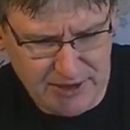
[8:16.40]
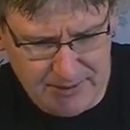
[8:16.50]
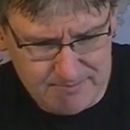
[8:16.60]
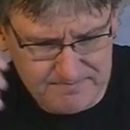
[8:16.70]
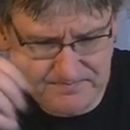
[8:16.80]

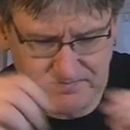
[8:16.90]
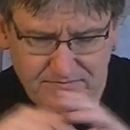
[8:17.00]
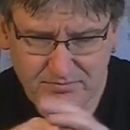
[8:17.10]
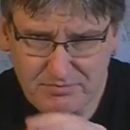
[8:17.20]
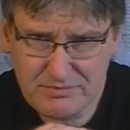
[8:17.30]
Marine
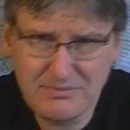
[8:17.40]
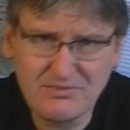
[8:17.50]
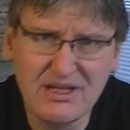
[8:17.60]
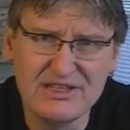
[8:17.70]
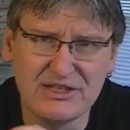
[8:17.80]

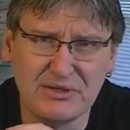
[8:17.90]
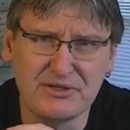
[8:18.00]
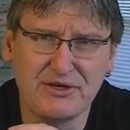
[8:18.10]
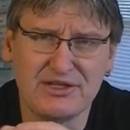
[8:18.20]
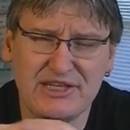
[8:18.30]
is a
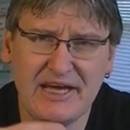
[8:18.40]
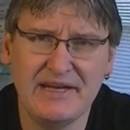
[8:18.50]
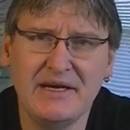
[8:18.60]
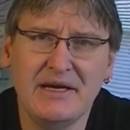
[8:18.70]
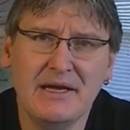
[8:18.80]
little
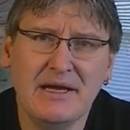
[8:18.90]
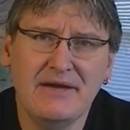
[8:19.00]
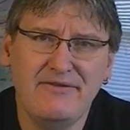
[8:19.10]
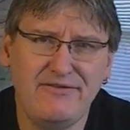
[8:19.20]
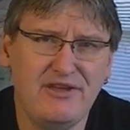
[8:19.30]
Kurasan
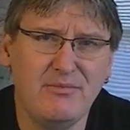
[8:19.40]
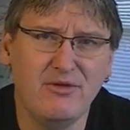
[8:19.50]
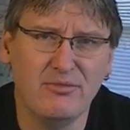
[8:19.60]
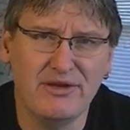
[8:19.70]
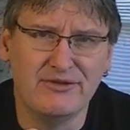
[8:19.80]

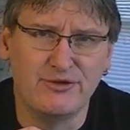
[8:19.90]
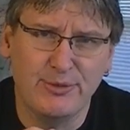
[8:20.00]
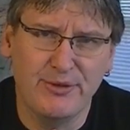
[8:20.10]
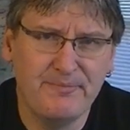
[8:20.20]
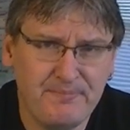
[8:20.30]
15mm
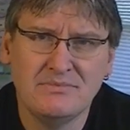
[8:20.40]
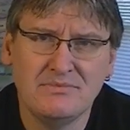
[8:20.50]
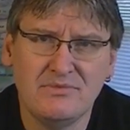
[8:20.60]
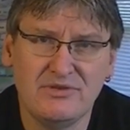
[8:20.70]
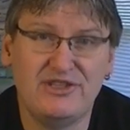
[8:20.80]
trooper.
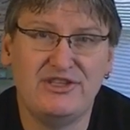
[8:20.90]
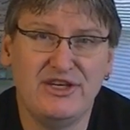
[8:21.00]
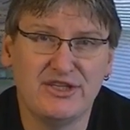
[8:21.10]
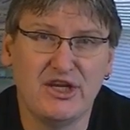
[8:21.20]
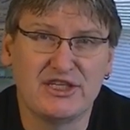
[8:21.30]
You can
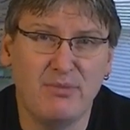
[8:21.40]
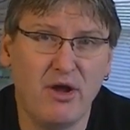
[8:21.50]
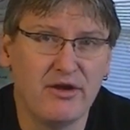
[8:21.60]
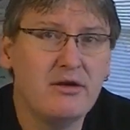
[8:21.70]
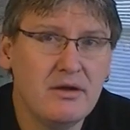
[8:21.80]
see he's a lot
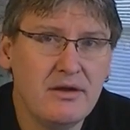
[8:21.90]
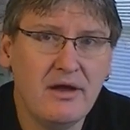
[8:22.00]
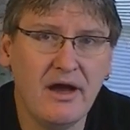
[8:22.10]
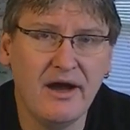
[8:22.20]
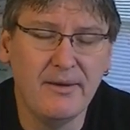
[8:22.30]
smaller.
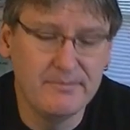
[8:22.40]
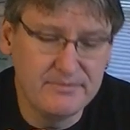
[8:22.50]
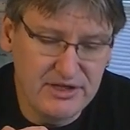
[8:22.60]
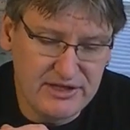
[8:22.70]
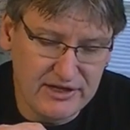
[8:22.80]

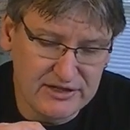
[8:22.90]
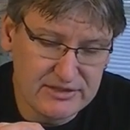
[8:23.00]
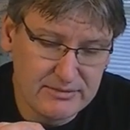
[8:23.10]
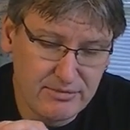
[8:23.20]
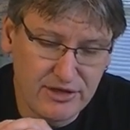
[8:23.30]

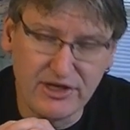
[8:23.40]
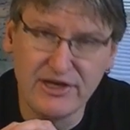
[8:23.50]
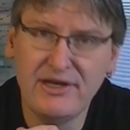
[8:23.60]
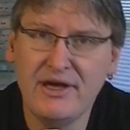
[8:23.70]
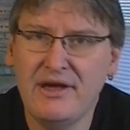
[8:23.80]
Details pretty
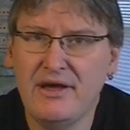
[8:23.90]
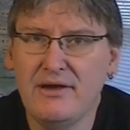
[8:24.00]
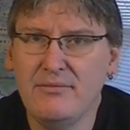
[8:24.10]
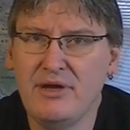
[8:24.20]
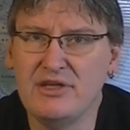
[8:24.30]
good.
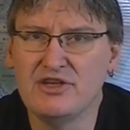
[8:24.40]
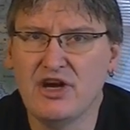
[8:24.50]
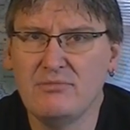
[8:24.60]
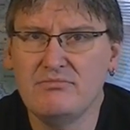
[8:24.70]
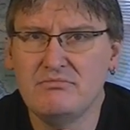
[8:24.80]
Paint
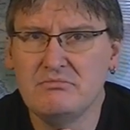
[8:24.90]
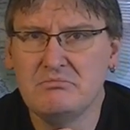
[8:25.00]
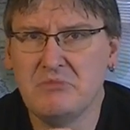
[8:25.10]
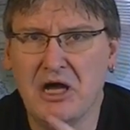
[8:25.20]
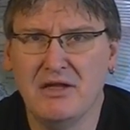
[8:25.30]
job,
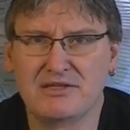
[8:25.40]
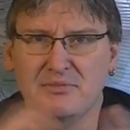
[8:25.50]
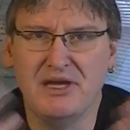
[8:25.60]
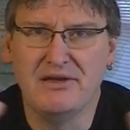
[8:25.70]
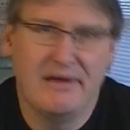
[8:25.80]
well,
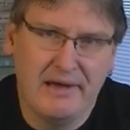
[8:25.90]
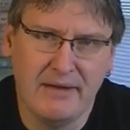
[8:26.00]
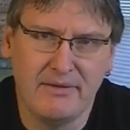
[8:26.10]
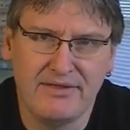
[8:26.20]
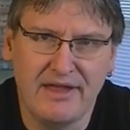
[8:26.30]
it's me.
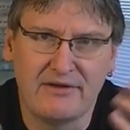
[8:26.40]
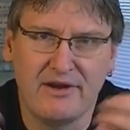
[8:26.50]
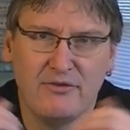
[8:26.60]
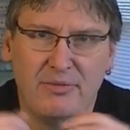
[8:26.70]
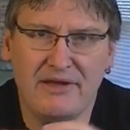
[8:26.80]
I'm not that
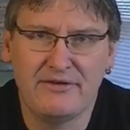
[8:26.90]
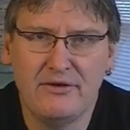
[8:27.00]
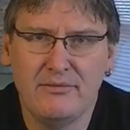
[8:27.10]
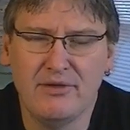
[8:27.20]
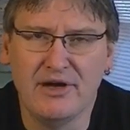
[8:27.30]
great of a
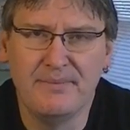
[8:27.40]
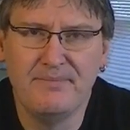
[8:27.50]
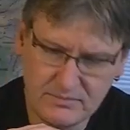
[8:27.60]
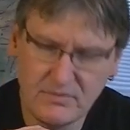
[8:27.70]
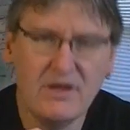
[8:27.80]
painter,
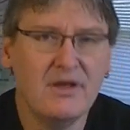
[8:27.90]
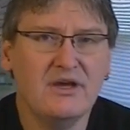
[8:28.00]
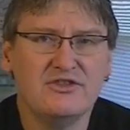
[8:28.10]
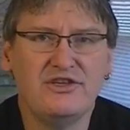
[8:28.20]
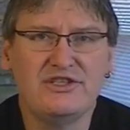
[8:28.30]
but...
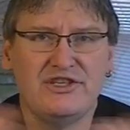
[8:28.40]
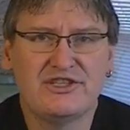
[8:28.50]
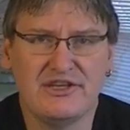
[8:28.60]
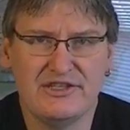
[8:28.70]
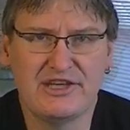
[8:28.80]
So you can
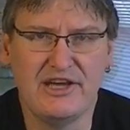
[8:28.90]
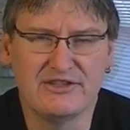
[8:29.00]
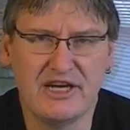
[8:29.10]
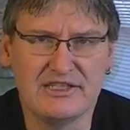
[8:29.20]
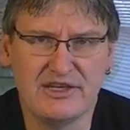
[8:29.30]
see the
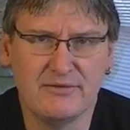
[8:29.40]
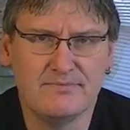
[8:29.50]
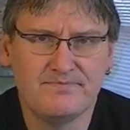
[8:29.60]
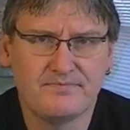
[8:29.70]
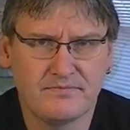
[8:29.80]
scale size here.